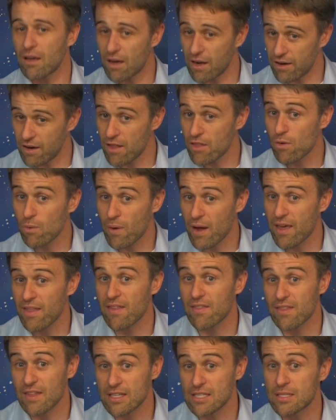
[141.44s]
Another way
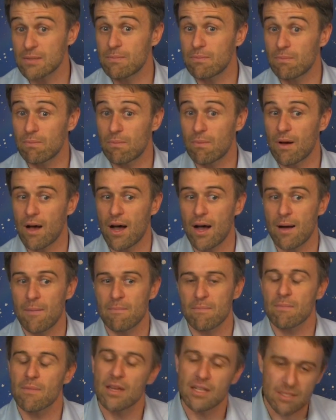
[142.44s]
that this
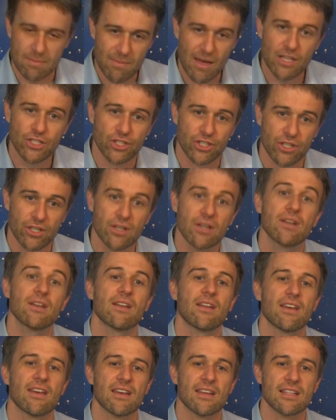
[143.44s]
um, is measured
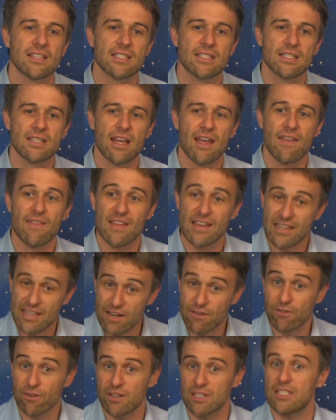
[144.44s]
is in the
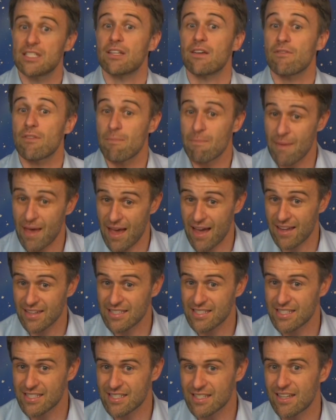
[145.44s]
difference of the
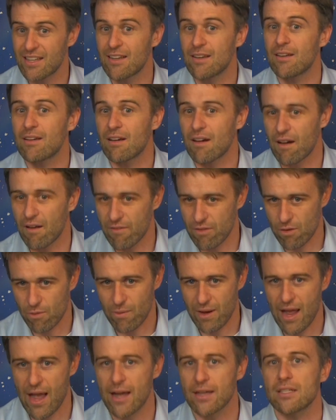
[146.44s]
mass of the
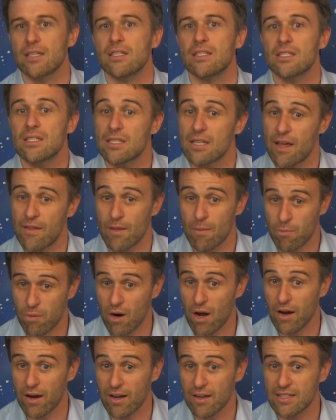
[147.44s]
reactants and the
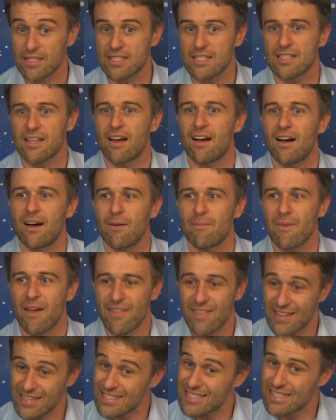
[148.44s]
products. Um,
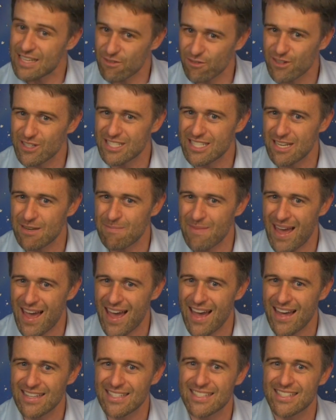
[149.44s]
and this difference in
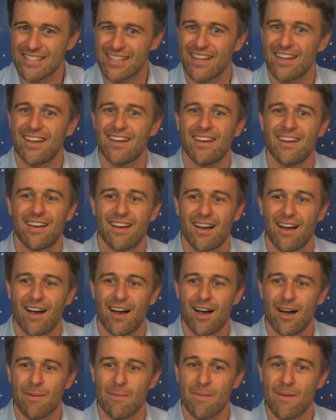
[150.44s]
mass,
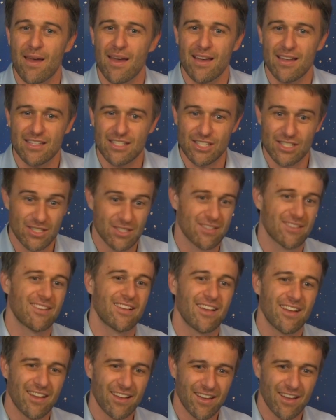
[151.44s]
um, as
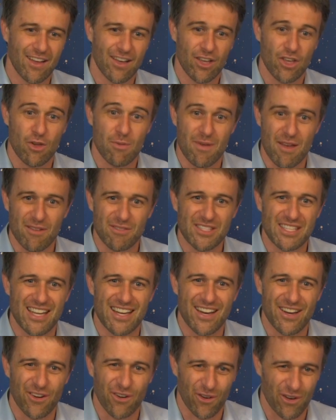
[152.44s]
you may have
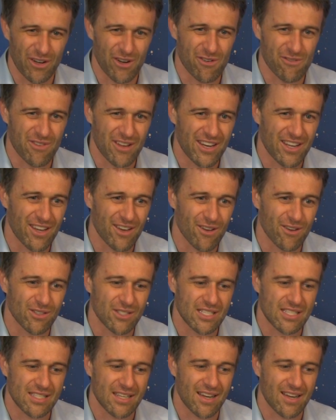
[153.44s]
seen in earlier
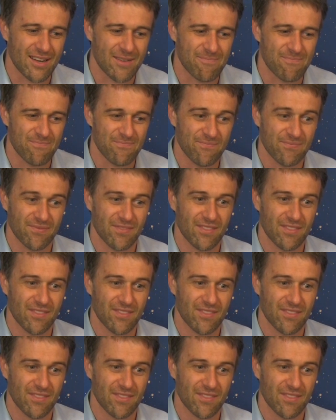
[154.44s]
videos um,